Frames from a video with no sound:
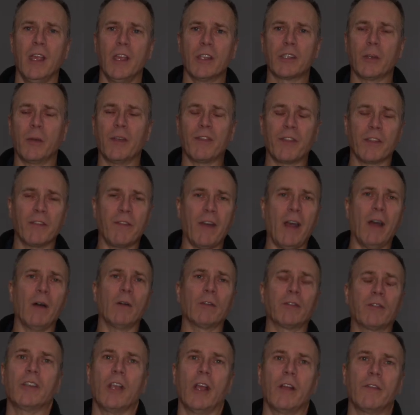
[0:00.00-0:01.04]
So if the
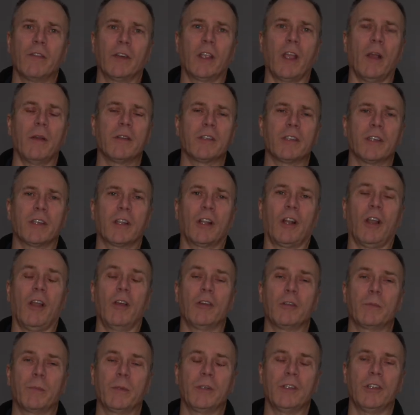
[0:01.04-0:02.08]
valves go over and go into the
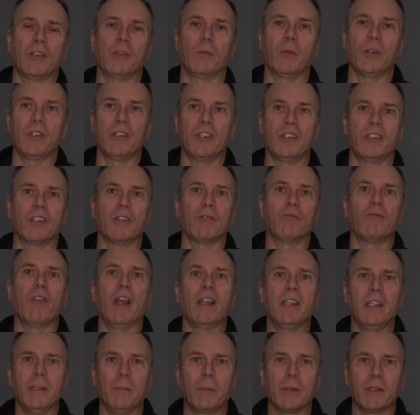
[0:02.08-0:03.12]
closed position, which is the
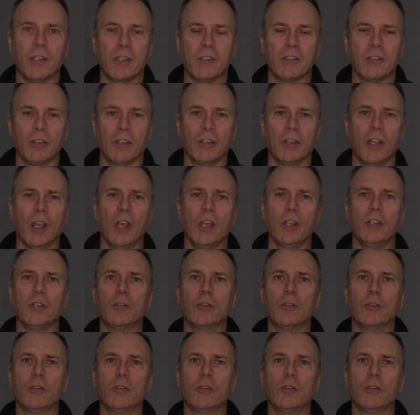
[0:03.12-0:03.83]
ready position,